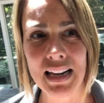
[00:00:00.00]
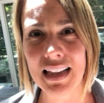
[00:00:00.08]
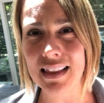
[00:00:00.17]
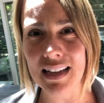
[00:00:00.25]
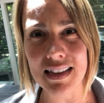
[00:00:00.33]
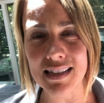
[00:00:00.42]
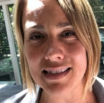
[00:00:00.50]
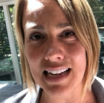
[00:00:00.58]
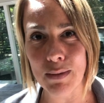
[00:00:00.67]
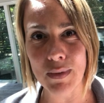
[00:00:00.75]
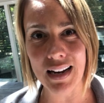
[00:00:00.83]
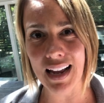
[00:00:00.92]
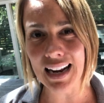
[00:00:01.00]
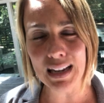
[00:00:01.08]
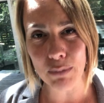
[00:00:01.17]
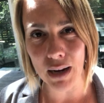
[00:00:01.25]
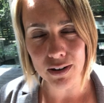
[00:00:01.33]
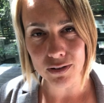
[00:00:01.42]
anything the same that
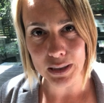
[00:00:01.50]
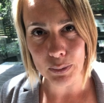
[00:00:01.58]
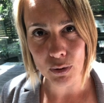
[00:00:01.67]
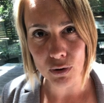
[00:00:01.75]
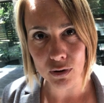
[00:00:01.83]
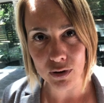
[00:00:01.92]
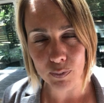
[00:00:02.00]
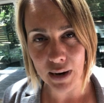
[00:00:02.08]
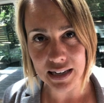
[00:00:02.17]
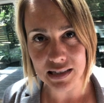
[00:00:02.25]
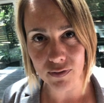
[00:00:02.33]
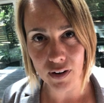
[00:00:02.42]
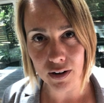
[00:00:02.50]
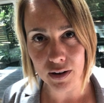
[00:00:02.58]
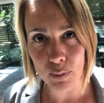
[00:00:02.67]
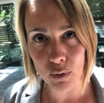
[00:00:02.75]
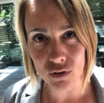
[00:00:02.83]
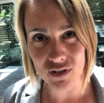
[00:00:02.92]
any bottle nippled pacifier
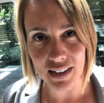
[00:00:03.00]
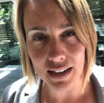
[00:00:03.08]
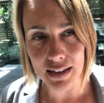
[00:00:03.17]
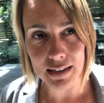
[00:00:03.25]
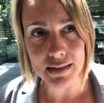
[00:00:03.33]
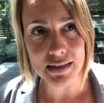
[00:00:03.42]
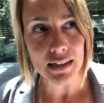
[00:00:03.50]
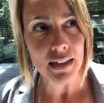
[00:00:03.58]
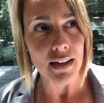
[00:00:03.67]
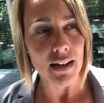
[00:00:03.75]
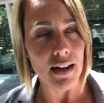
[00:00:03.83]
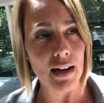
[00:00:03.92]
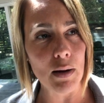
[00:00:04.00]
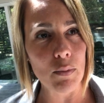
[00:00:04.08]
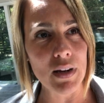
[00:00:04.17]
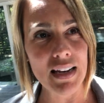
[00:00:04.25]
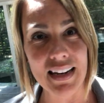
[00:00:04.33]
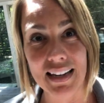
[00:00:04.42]
nipple does.
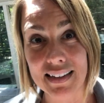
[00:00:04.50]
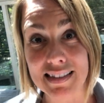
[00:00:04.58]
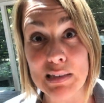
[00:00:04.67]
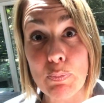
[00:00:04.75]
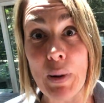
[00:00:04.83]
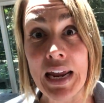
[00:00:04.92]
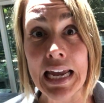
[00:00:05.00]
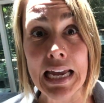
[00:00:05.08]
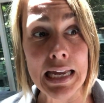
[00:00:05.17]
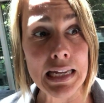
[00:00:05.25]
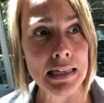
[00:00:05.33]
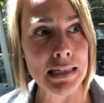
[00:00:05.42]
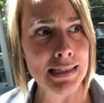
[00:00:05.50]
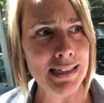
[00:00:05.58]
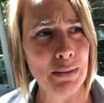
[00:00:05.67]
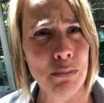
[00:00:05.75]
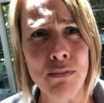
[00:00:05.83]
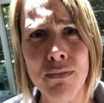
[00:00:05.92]
Um, it expands,
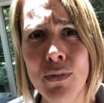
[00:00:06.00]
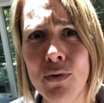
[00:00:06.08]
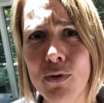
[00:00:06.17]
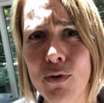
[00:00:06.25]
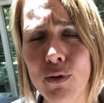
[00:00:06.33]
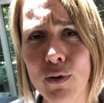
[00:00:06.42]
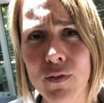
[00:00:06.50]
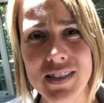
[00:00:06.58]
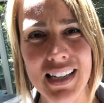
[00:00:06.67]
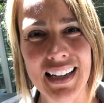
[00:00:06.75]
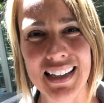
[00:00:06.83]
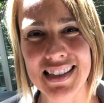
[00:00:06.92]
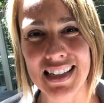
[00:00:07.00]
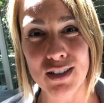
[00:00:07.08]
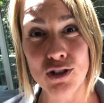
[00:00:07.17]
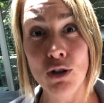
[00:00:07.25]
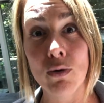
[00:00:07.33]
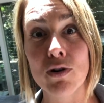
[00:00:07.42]
it moves, it gets
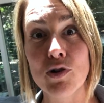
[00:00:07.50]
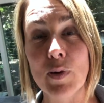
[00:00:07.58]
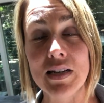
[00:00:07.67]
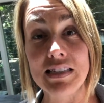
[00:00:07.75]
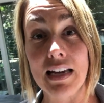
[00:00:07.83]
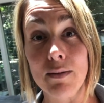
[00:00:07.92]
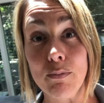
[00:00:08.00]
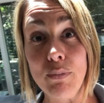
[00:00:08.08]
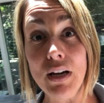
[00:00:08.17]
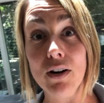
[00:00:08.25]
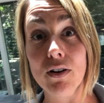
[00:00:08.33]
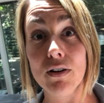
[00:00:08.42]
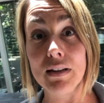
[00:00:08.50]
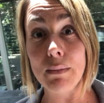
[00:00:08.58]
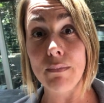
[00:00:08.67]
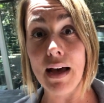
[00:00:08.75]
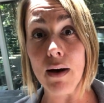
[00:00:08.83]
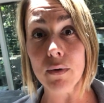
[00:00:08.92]
like 200% bigger in
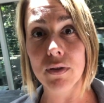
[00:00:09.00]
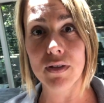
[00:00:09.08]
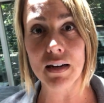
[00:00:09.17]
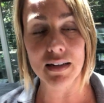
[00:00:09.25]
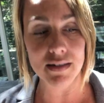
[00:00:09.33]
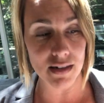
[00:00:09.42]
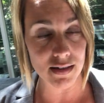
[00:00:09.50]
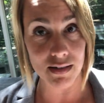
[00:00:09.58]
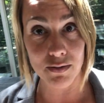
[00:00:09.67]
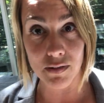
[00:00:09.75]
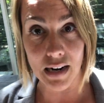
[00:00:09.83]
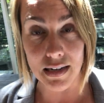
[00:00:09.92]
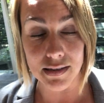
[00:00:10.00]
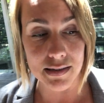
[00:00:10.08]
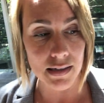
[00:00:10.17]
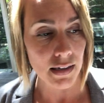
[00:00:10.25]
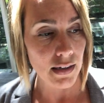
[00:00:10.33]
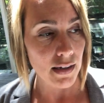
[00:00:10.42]
the mouth than it does at
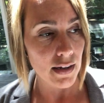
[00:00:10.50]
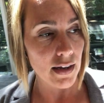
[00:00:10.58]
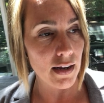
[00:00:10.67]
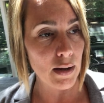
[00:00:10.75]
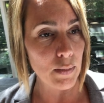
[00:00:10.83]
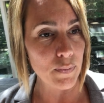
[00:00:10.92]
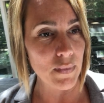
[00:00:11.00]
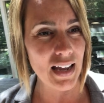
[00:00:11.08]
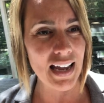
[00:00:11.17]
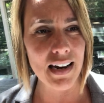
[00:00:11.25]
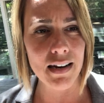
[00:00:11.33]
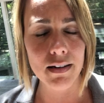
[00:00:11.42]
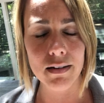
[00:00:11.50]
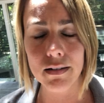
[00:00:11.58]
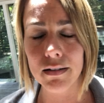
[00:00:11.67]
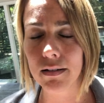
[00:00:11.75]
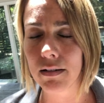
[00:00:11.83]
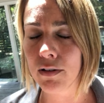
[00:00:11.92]
rest. Um, and
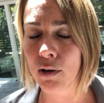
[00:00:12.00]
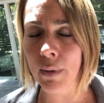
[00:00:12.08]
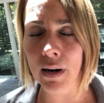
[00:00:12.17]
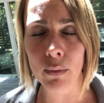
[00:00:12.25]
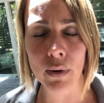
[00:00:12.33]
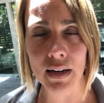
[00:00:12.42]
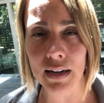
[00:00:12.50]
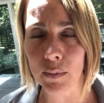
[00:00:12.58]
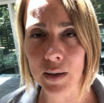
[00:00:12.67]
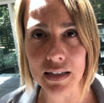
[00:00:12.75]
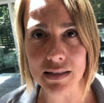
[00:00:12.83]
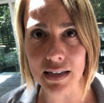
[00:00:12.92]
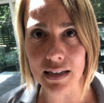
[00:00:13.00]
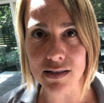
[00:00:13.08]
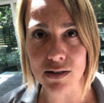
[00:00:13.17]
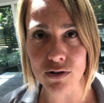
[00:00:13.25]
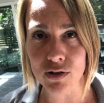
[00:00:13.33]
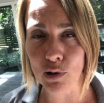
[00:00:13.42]
no matter what anybody
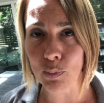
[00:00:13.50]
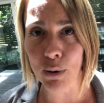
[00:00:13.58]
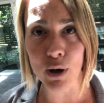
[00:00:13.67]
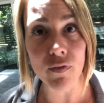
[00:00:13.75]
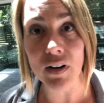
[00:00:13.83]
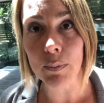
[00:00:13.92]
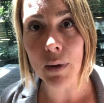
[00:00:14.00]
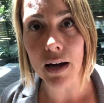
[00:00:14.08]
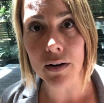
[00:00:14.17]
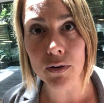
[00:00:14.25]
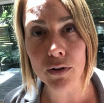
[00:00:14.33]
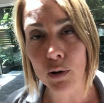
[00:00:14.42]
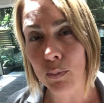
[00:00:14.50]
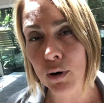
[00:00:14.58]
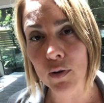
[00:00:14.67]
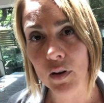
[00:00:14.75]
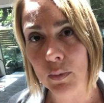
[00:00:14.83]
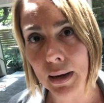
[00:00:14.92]
says, there's no perfect bottle, no
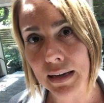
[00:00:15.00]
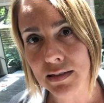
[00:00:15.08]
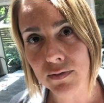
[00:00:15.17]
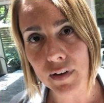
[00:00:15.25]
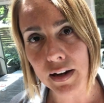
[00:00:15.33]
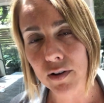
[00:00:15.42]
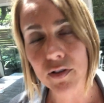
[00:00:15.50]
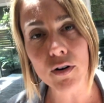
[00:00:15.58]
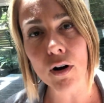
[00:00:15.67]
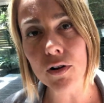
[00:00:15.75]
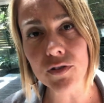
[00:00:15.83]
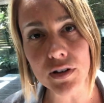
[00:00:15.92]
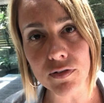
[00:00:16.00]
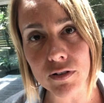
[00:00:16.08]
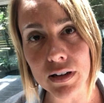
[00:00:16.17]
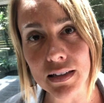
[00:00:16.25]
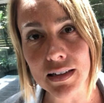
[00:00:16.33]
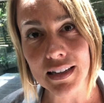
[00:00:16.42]
perfect pacifier. They're all
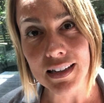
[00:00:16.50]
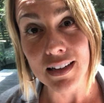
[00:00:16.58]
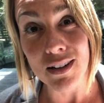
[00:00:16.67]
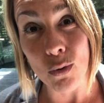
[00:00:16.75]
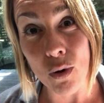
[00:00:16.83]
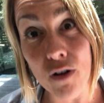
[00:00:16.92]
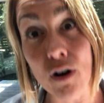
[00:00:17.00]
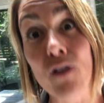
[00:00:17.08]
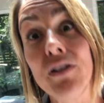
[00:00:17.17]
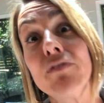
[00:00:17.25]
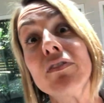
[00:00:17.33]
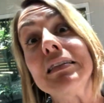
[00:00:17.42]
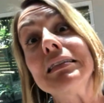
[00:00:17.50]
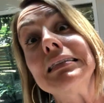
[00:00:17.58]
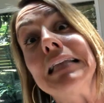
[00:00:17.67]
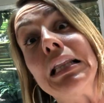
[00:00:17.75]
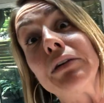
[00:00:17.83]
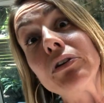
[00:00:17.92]
different. Well, they're all different
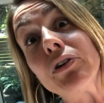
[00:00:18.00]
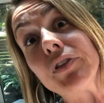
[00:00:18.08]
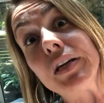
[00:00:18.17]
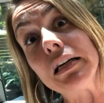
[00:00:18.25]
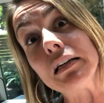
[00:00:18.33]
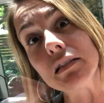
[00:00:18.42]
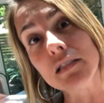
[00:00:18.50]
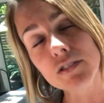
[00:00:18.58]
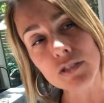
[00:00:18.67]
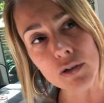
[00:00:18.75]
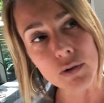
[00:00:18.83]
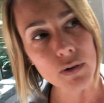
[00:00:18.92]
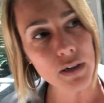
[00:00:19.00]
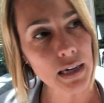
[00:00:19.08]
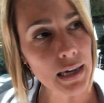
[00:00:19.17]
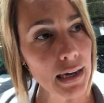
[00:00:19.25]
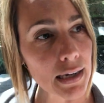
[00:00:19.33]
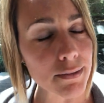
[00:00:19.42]
than the real thing. So
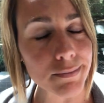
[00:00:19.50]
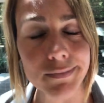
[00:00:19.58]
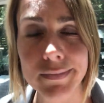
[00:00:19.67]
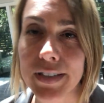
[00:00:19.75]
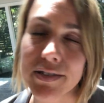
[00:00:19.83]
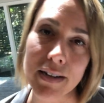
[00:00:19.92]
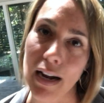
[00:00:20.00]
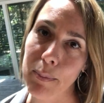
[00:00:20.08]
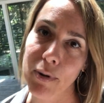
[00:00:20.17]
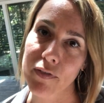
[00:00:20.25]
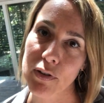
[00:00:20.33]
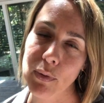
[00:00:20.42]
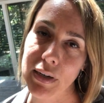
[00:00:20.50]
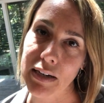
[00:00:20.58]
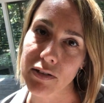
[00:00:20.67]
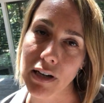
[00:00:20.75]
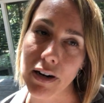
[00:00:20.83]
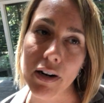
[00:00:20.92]
uh, there's not a perfect one
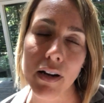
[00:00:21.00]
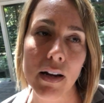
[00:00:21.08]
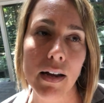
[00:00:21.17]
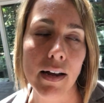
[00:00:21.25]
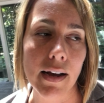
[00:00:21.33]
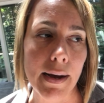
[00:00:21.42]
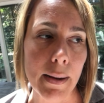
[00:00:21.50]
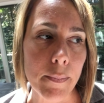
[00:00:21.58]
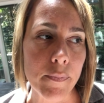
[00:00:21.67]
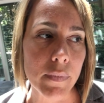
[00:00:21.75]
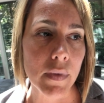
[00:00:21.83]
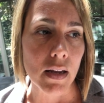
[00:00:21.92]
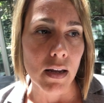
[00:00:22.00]
out there. Um,